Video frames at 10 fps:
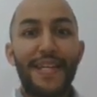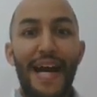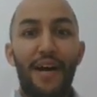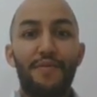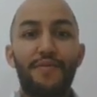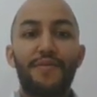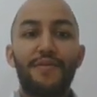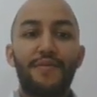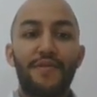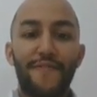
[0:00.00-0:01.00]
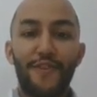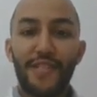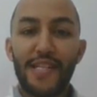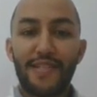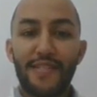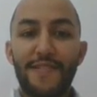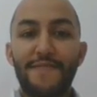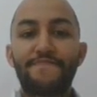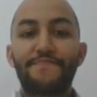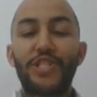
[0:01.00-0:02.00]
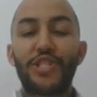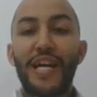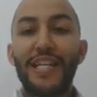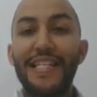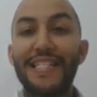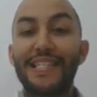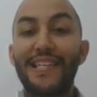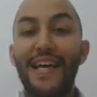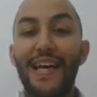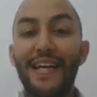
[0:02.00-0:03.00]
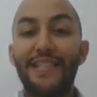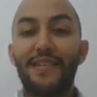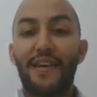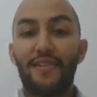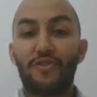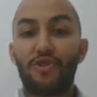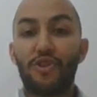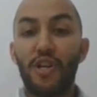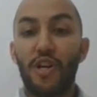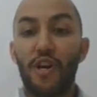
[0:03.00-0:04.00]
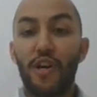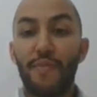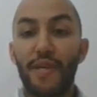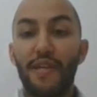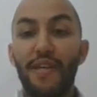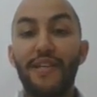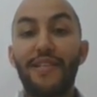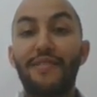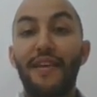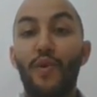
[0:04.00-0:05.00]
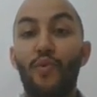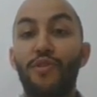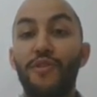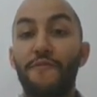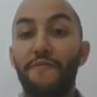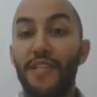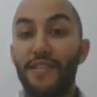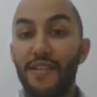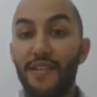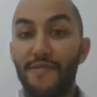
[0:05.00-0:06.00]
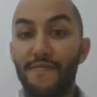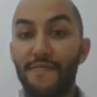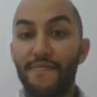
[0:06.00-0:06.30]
now the first sentence: the Chinese had a strong army; they were defeated.